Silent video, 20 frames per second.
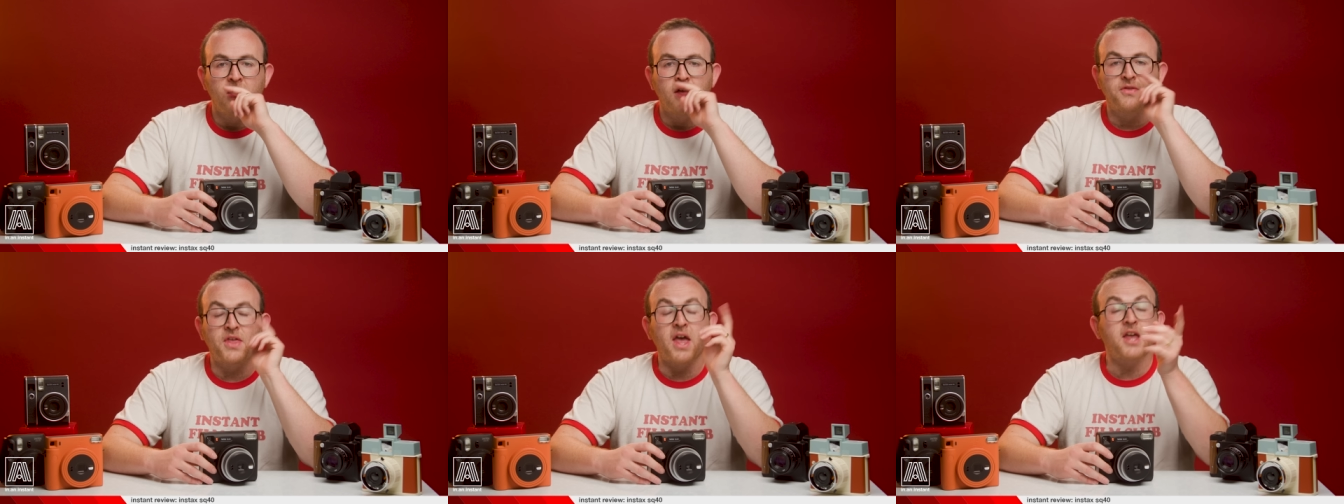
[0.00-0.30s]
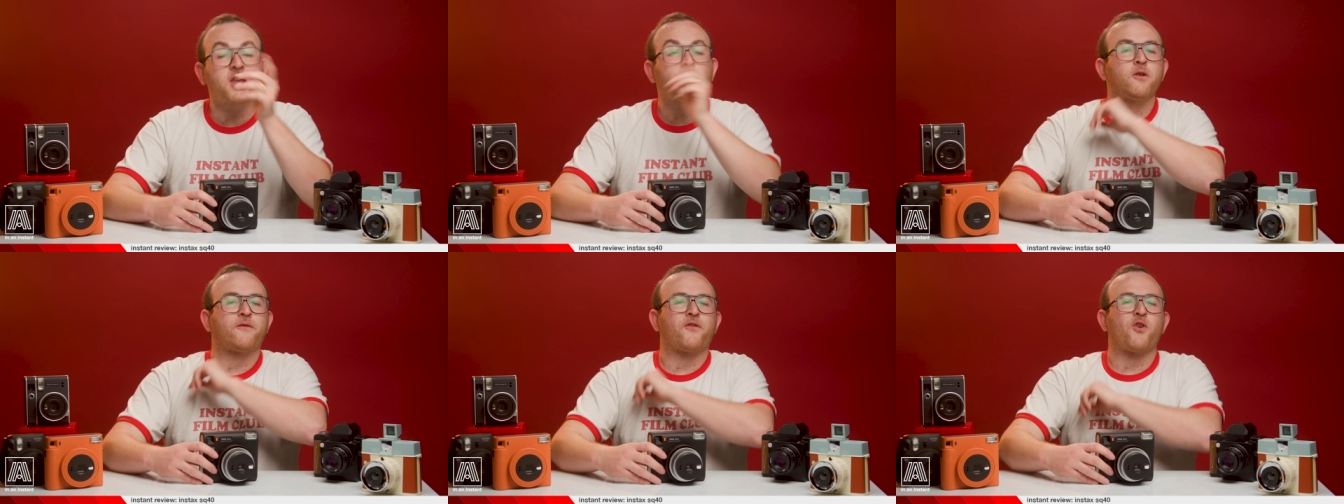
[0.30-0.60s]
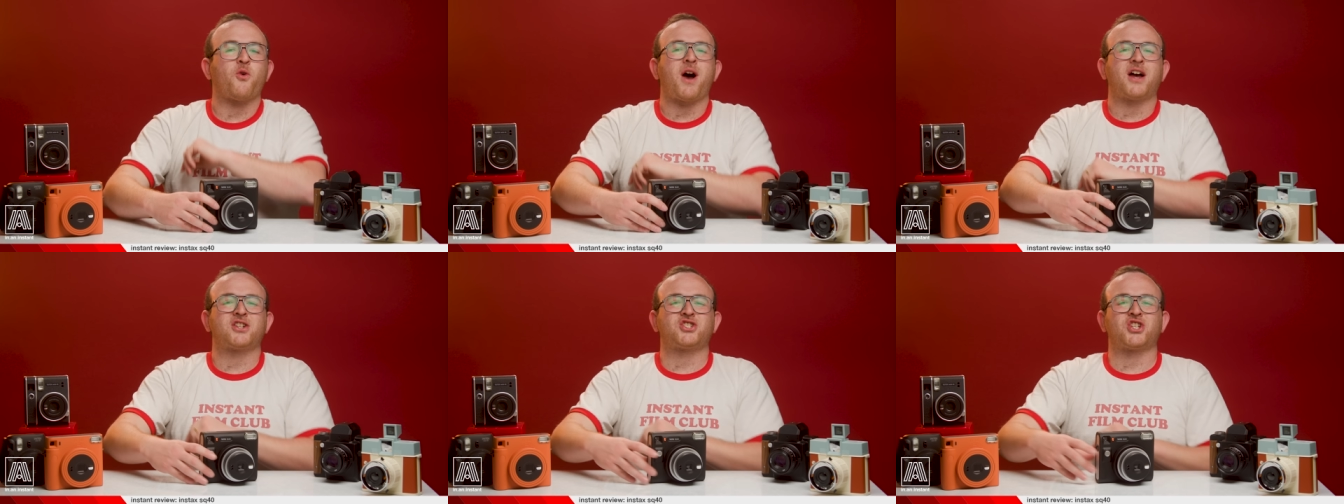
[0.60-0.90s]
Thank you
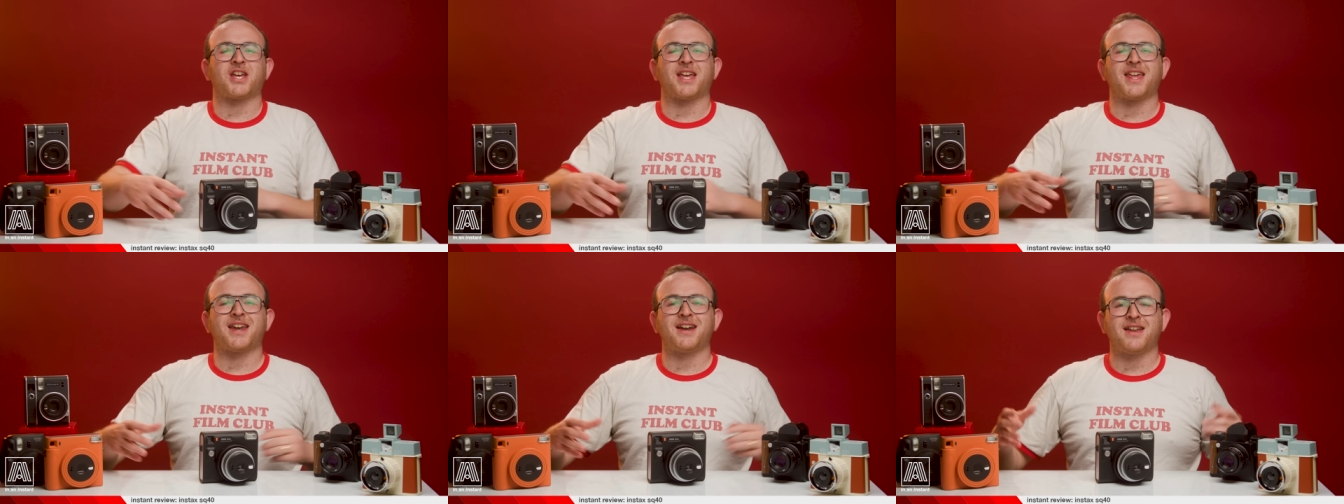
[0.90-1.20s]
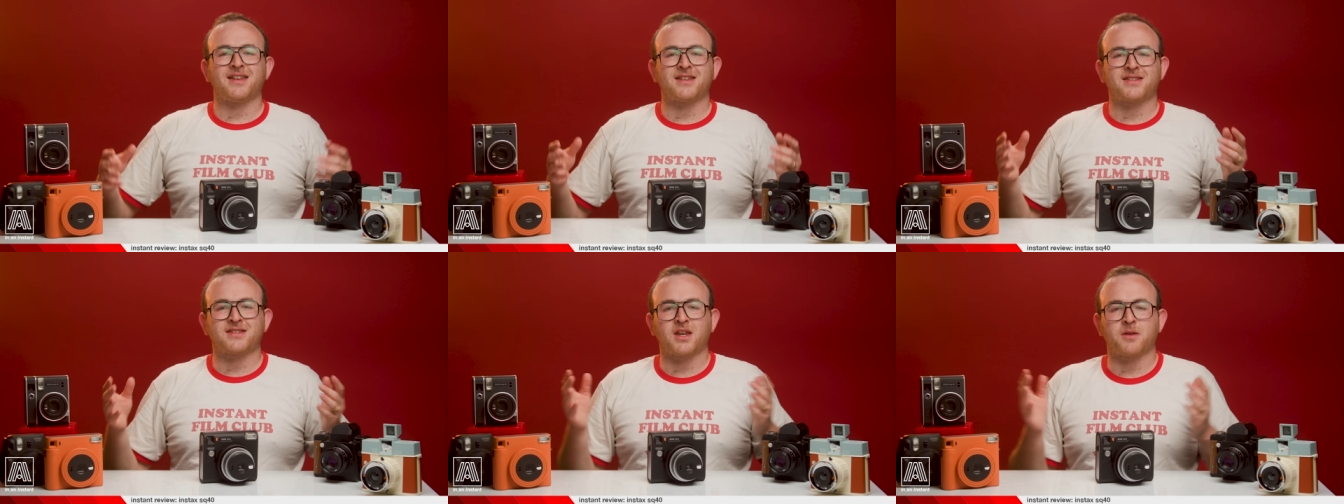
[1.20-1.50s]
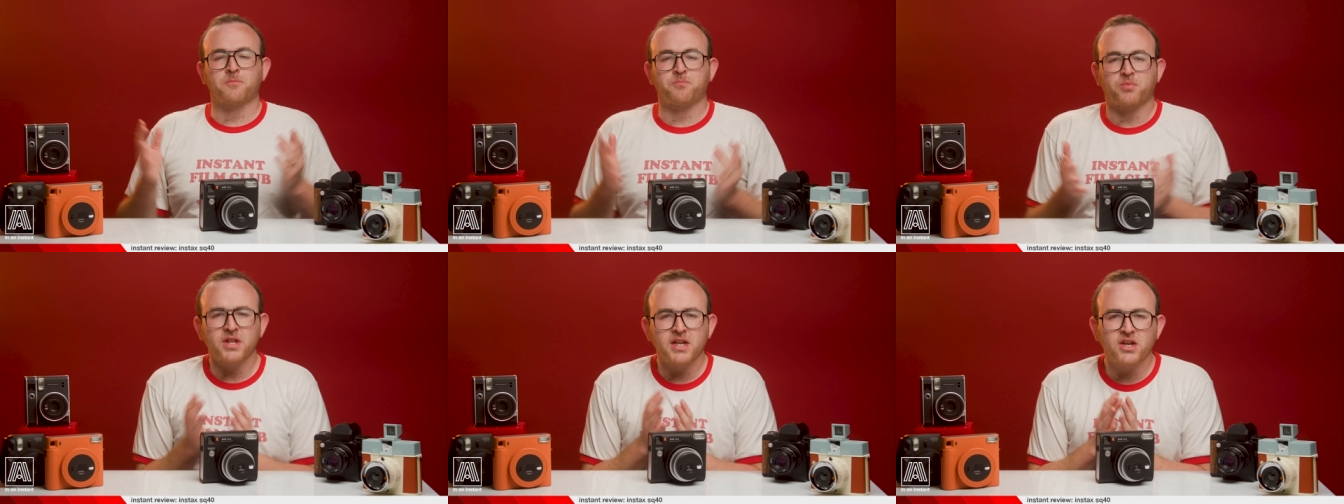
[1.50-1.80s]
for watching in an
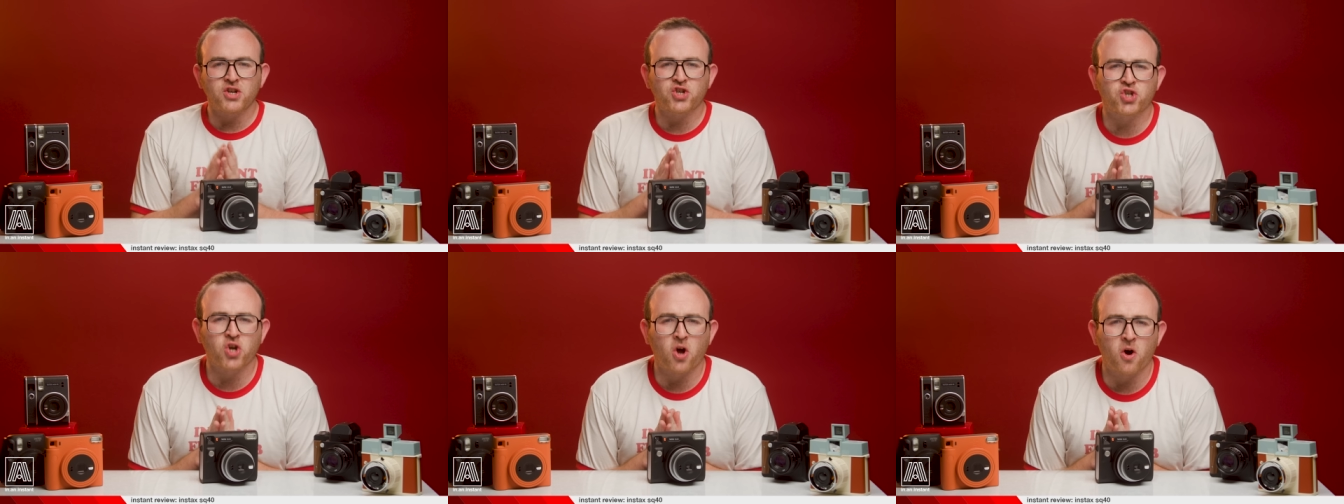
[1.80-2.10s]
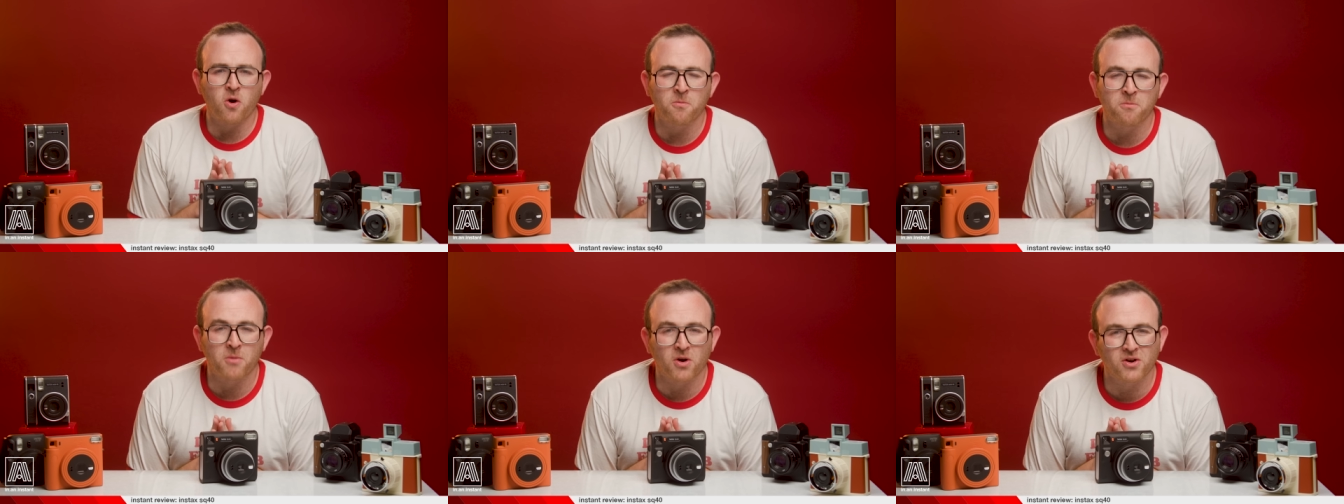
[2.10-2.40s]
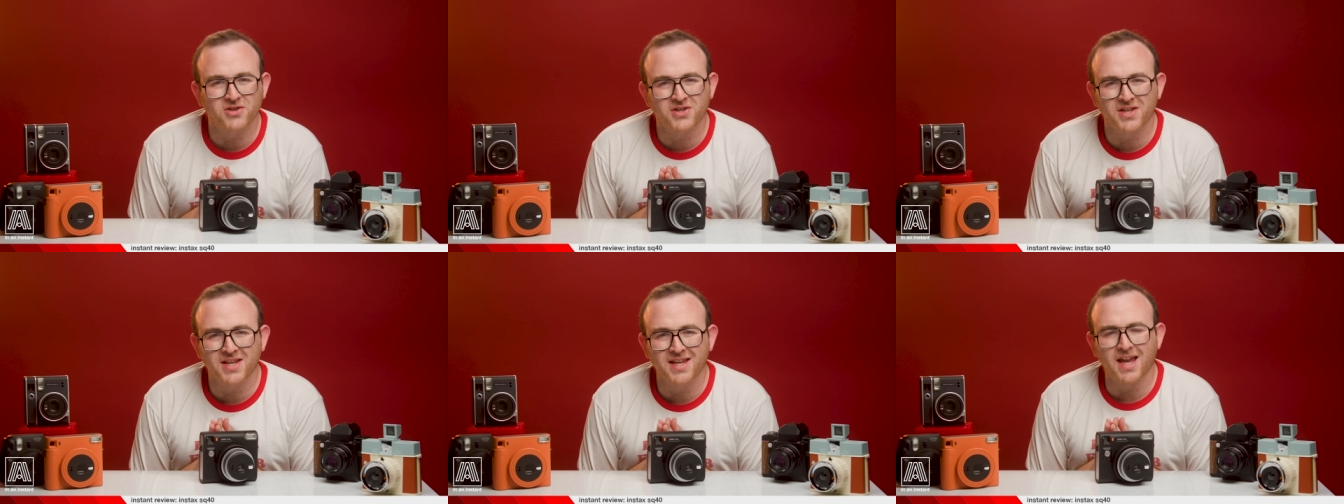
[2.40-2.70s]
instant. Please show
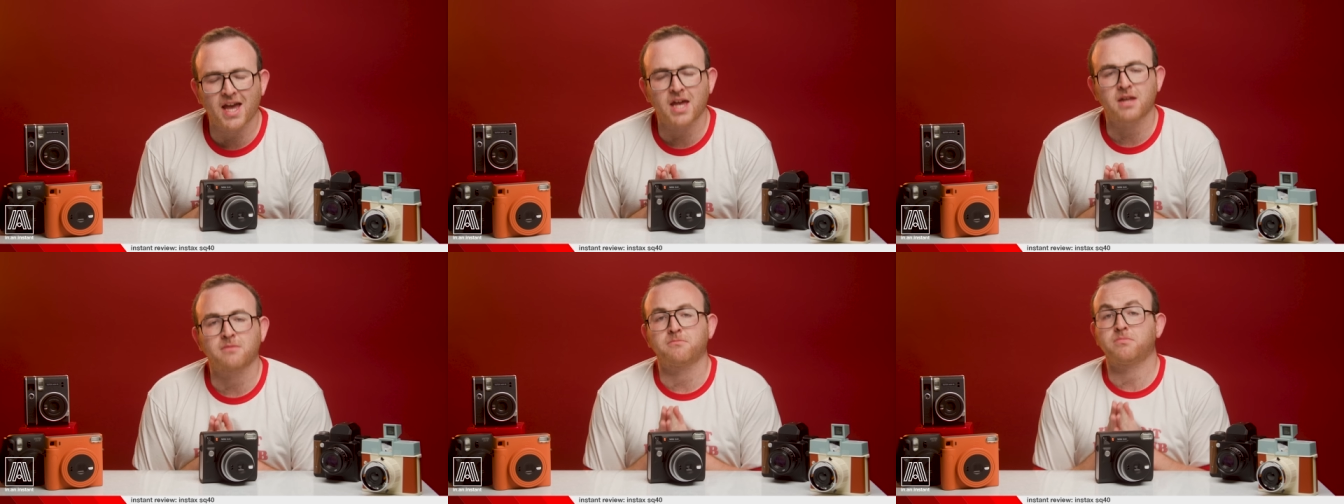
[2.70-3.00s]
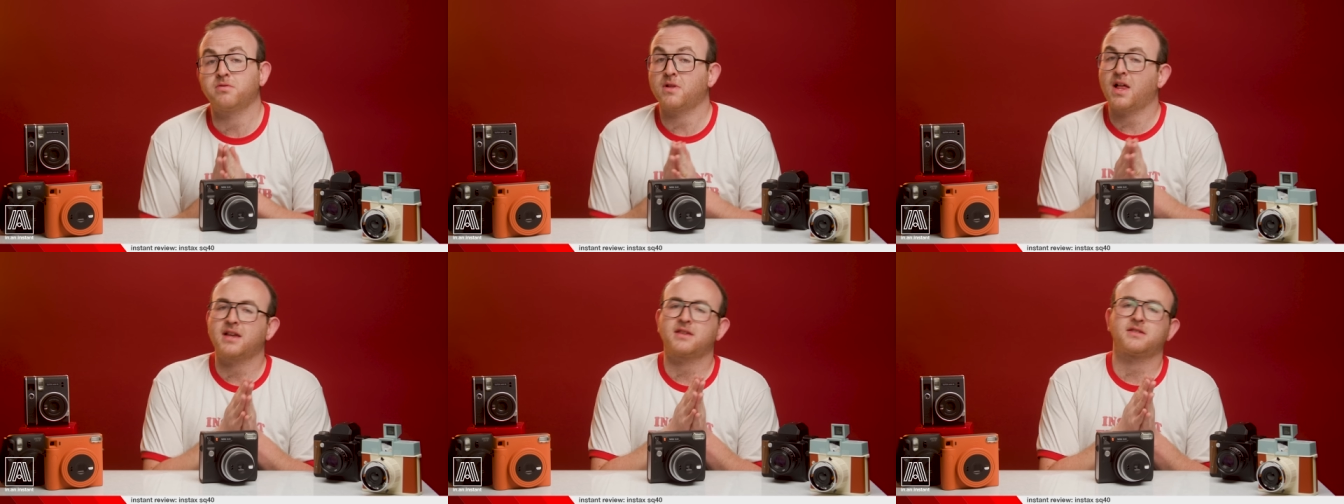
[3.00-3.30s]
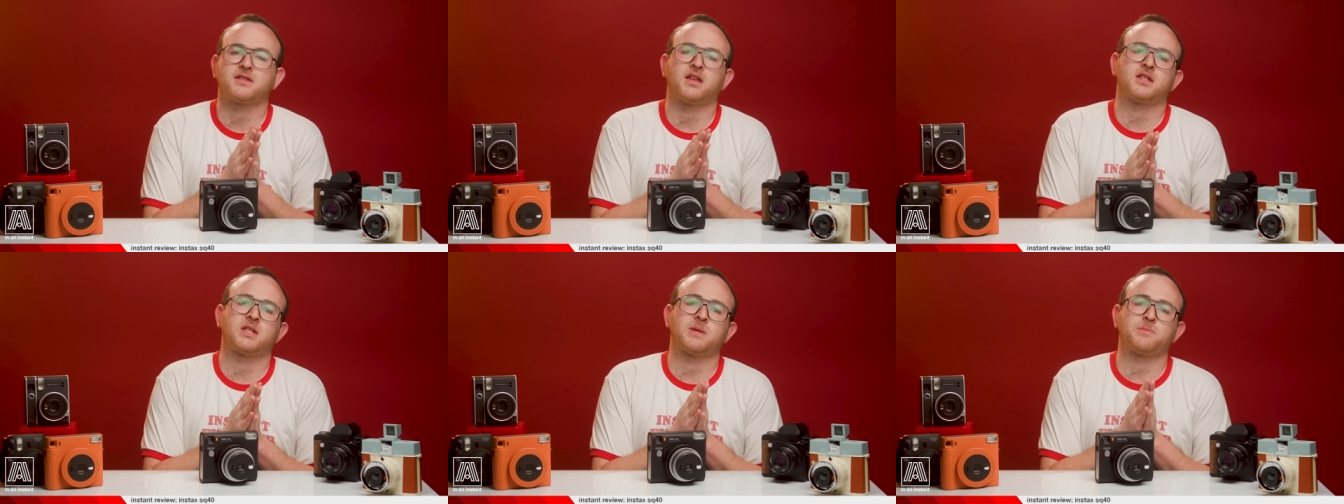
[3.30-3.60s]
mercy and
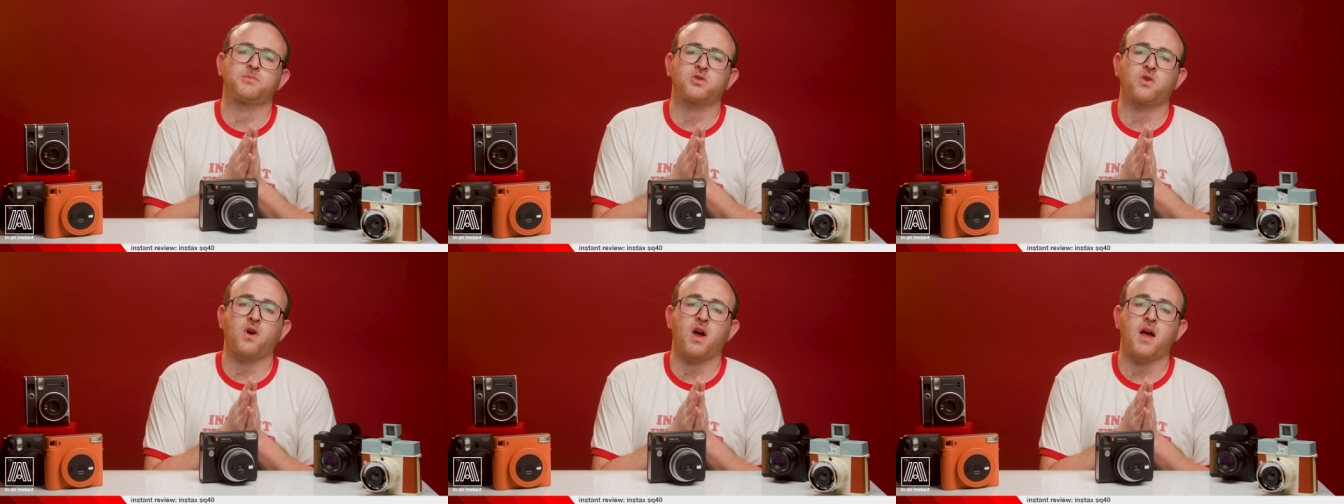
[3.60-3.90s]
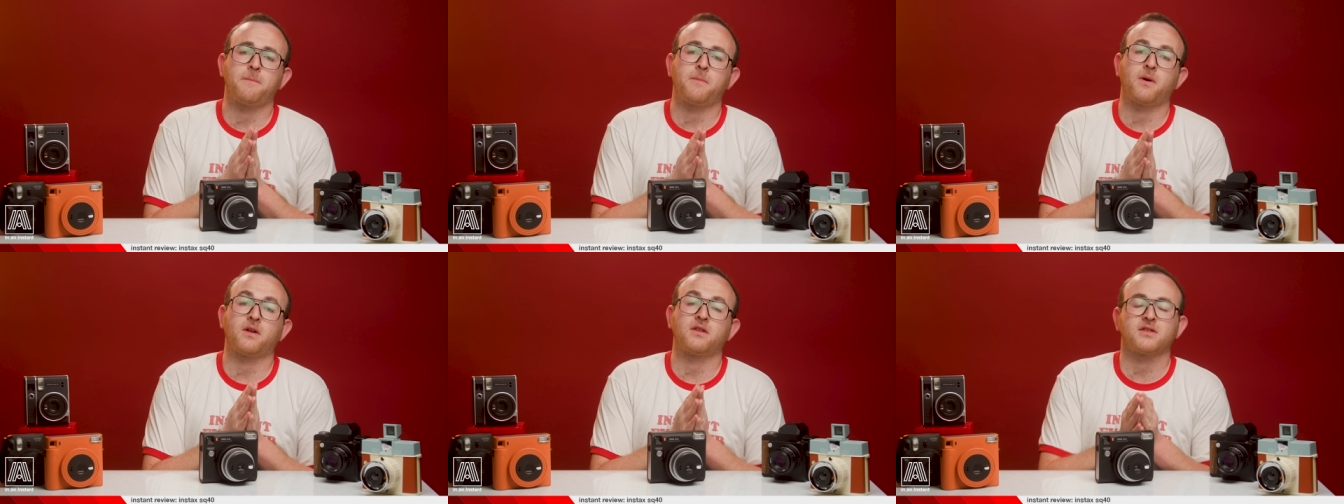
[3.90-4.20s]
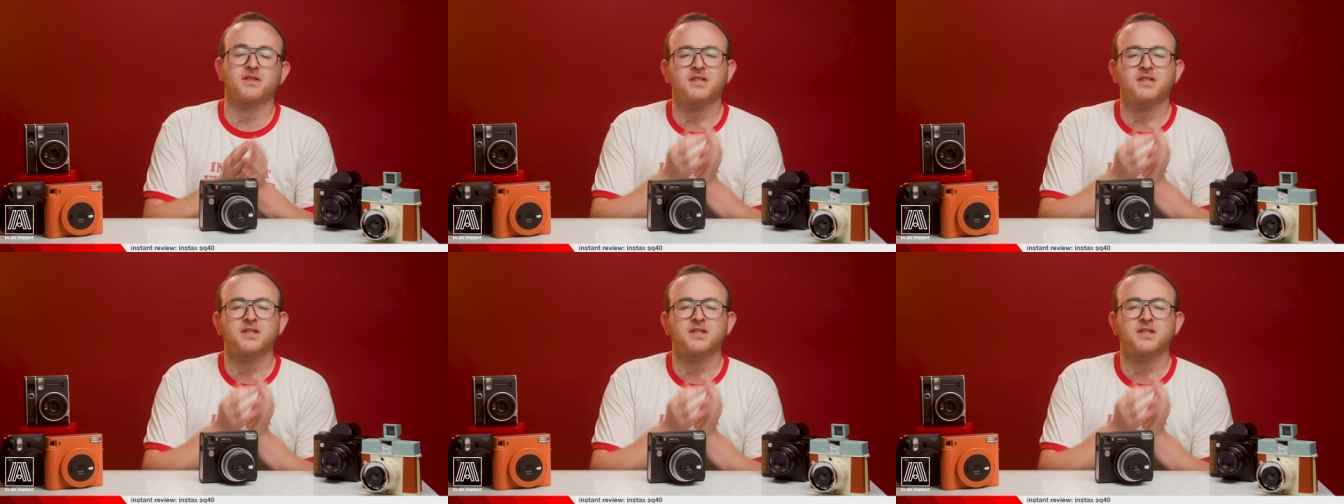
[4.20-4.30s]
bless that subscribe button.